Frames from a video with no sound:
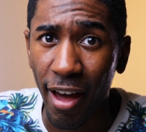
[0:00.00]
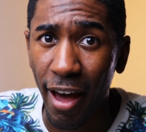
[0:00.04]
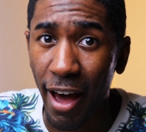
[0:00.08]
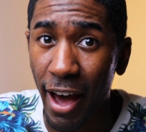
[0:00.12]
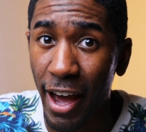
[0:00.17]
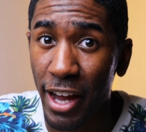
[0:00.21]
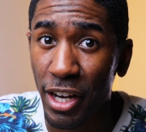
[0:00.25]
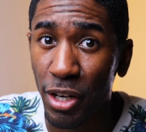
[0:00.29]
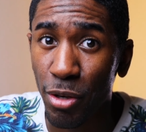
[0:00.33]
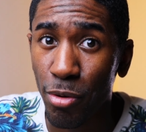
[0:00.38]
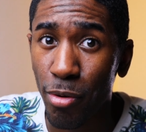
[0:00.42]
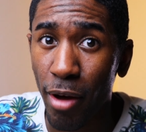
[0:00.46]

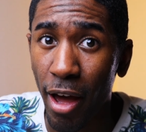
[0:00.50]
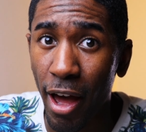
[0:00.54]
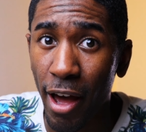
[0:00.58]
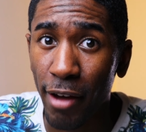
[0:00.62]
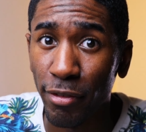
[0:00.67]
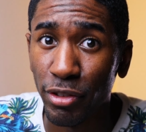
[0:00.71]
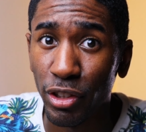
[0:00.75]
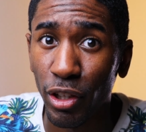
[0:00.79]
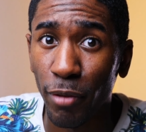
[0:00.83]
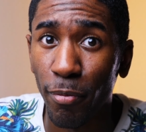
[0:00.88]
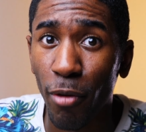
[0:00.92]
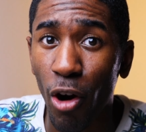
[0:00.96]
I do have
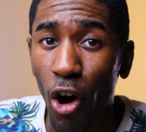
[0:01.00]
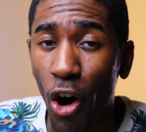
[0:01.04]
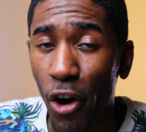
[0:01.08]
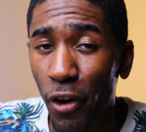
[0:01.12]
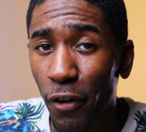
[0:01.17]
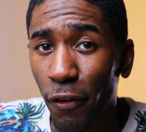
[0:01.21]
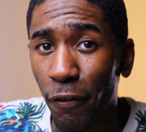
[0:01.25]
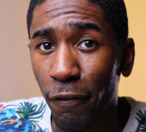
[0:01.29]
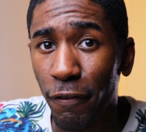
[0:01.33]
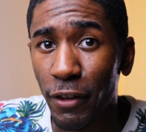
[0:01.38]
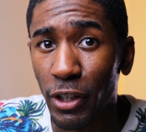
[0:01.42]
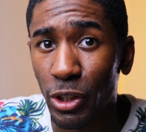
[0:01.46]
some
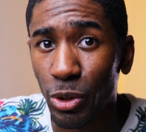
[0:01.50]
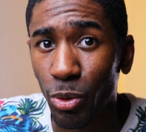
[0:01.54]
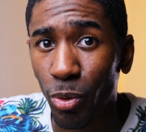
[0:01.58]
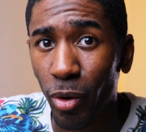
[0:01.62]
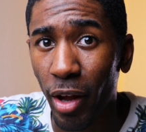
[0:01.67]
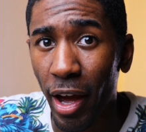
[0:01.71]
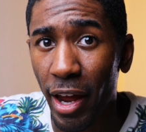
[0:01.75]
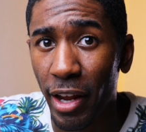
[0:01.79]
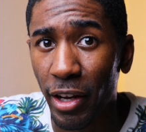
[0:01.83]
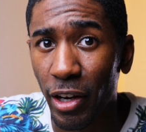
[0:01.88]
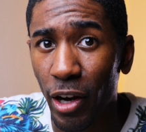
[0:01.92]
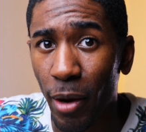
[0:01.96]
artificial
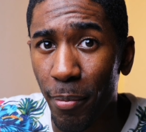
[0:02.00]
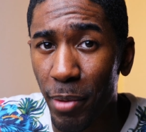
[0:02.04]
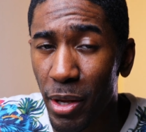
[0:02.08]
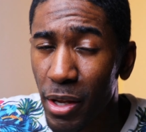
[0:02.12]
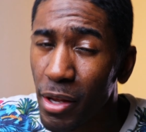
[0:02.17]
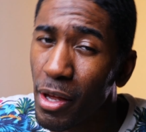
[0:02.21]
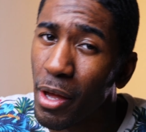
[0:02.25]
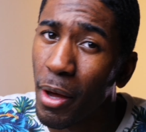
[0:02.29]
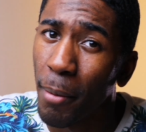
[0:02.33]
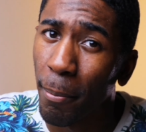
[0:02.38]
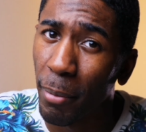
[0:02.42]
lighting on me,